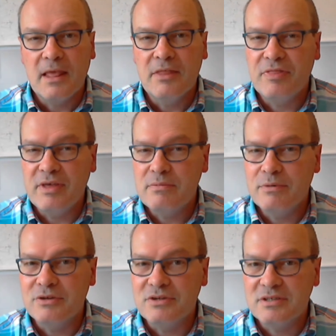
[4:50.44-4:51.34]
And think
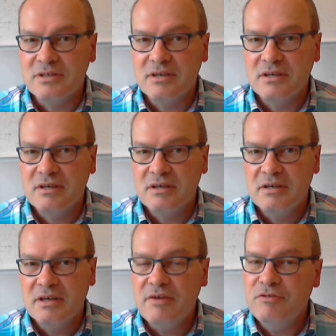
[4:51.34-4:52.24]
about it.
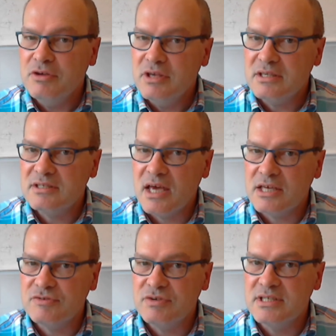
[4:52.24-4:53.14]
If you can get
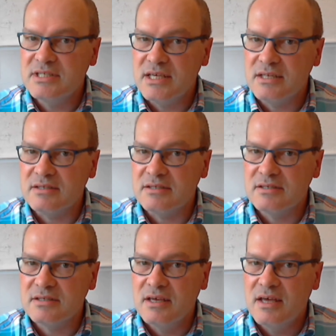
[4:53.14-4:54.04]
tax-free status,